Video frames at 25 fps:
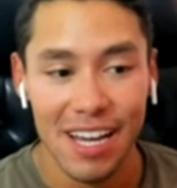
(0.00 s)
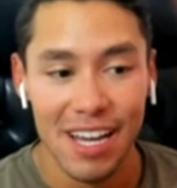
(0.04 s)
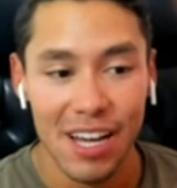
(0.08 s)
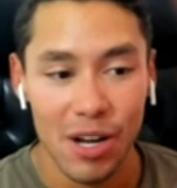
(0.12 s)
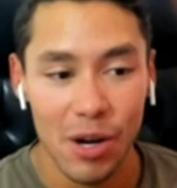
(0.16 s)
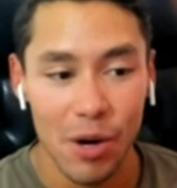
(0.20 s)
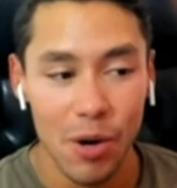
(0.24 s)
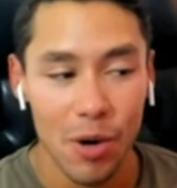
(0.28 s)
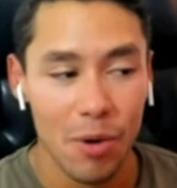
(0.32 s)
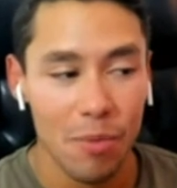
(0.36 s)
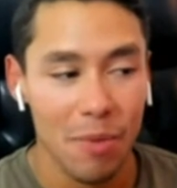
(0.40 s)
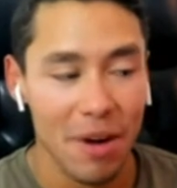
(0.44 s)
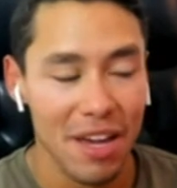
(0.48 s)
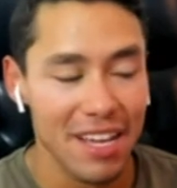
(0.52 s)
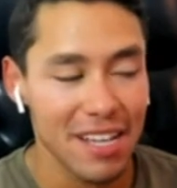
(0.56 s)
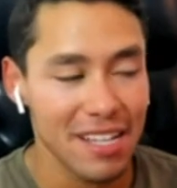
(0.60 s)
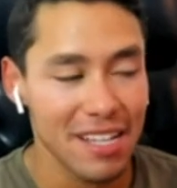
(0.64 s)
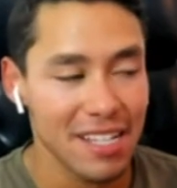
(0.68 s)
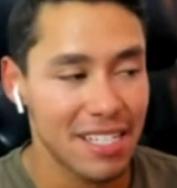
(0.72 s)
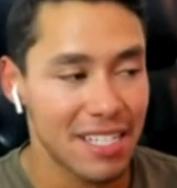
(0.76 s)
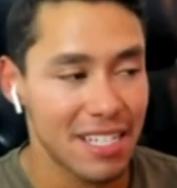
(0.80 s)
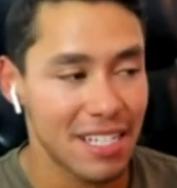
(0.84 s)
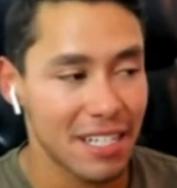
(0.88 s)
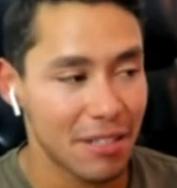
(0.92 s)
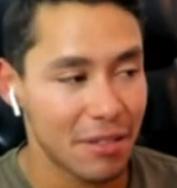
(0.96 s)
go to my
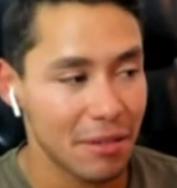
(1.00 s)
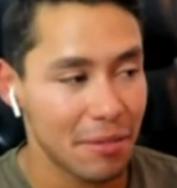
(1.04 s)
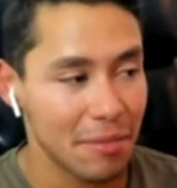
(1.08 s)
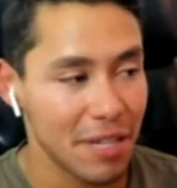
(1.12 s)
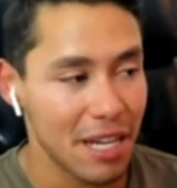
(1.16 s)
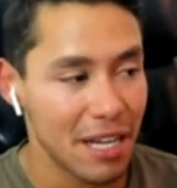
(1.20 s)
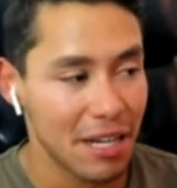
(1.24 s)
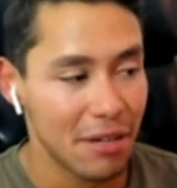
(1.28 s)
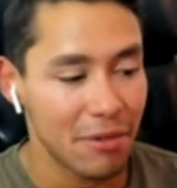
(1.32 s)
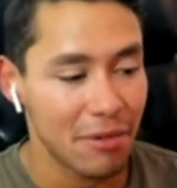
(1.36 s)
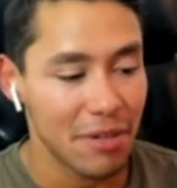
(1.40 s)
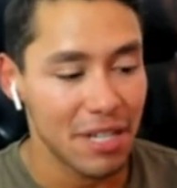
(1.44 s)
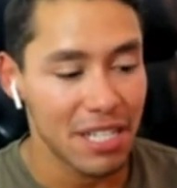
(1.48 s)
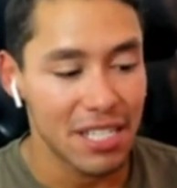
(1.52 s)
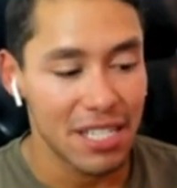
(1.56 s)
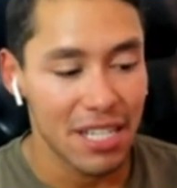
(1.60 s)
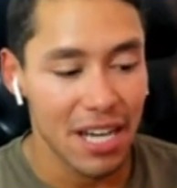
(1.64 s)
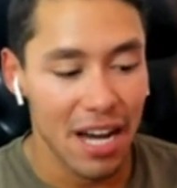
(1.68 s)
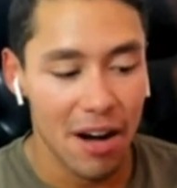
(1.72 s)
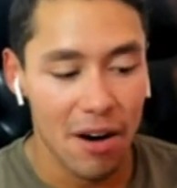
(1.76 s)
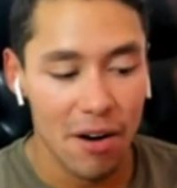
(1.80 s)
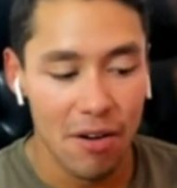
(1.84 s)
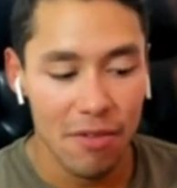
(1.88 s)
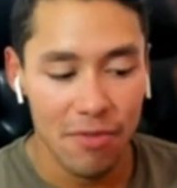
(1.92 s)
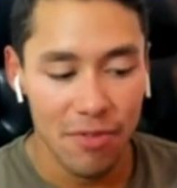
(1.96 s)
Instagram, like reach
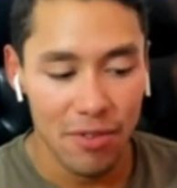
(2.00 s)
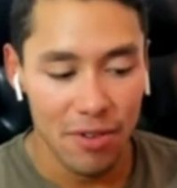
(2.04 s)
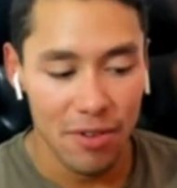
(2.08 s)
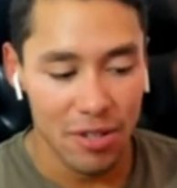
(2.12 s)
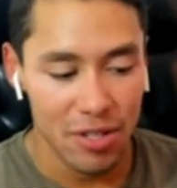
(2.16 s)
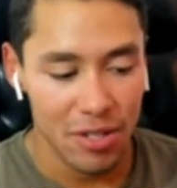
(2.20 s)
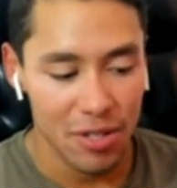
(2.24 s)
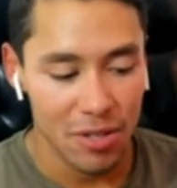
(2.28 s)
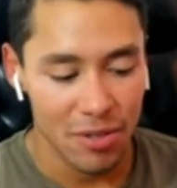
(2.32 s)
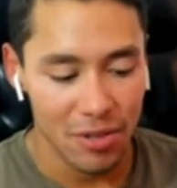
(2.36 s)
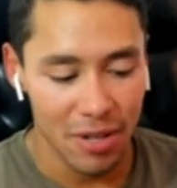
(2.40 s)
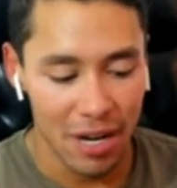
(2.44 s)
out for sure.